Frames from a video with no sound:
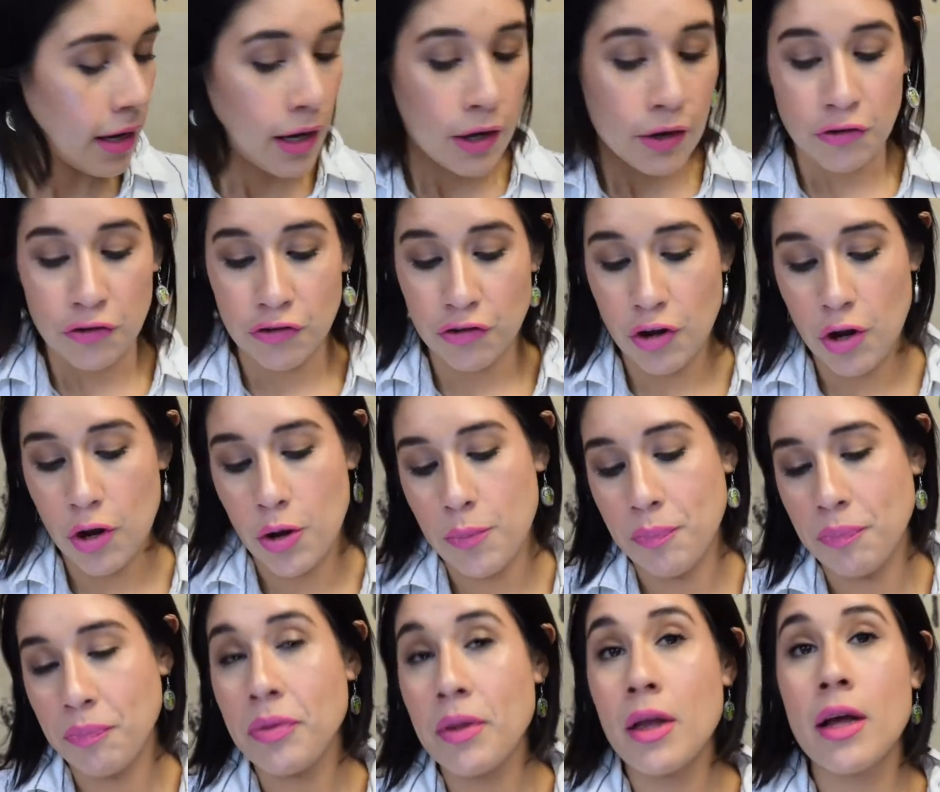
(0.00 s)

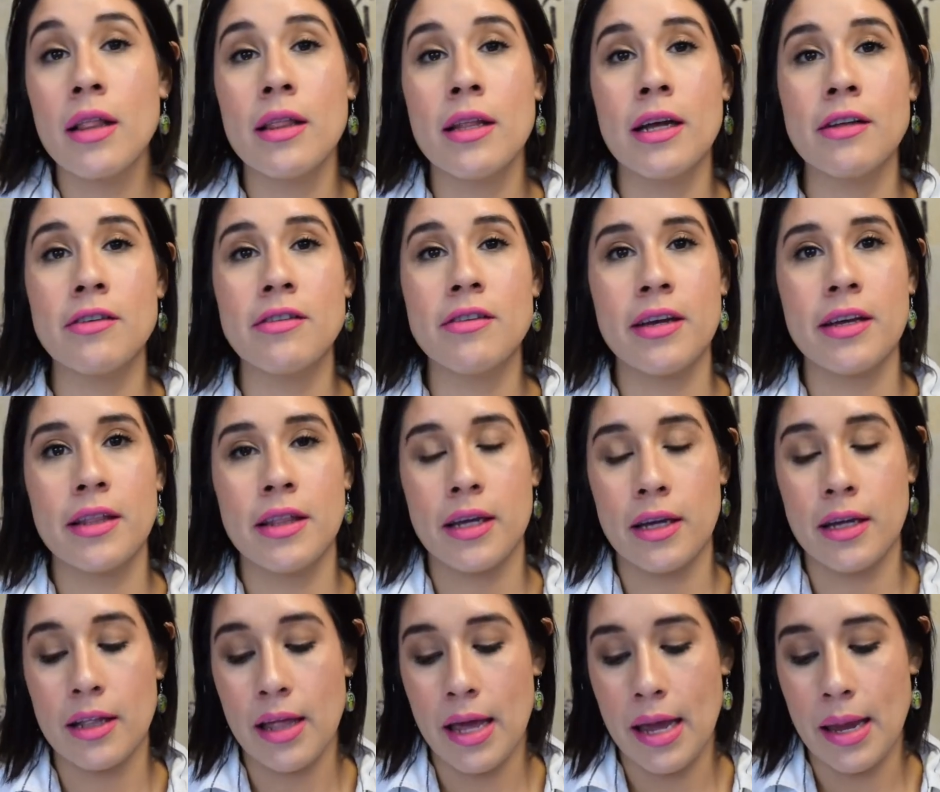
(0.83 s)
So let's look at the
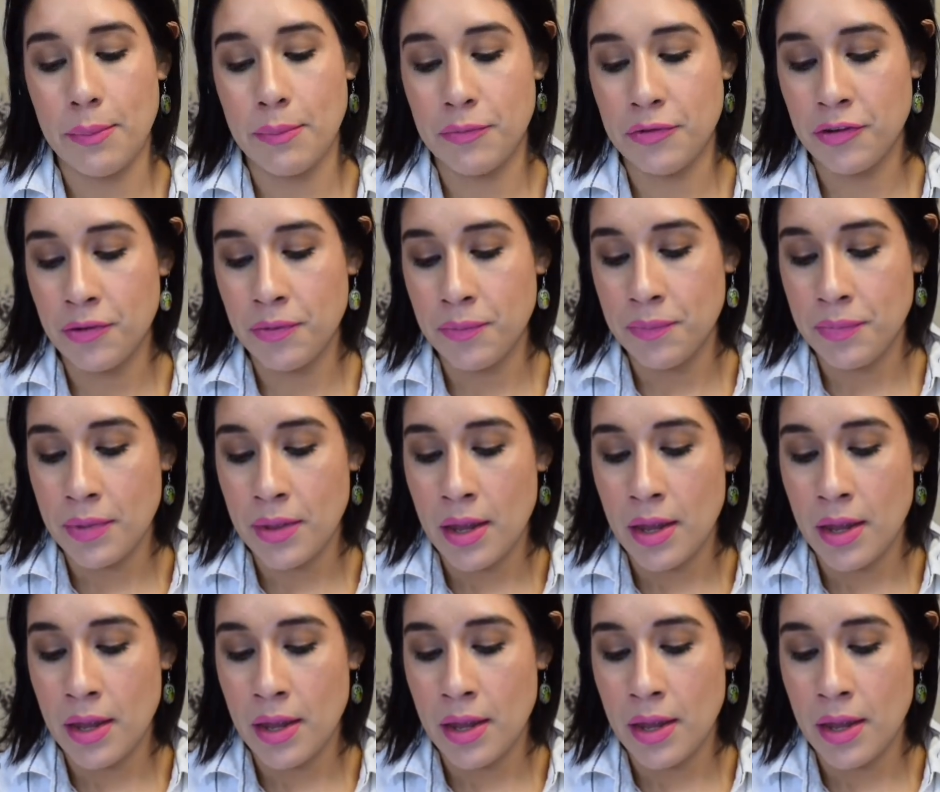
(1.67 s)
claims.